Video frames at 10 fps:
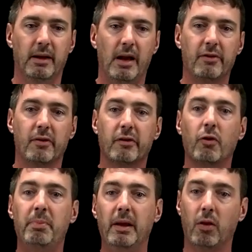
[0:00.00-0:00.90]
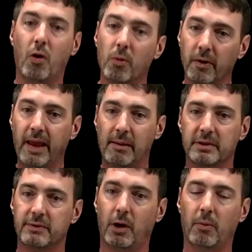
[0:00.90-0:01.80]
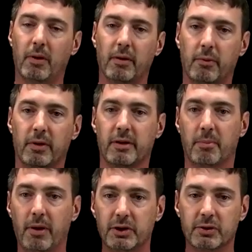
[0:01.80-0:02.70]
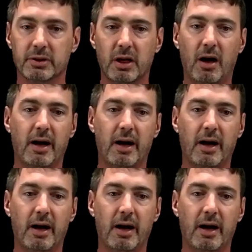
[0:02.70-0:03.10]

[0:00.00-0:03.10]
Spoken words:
And so this would be lower in the atmosphere where the pressure is high.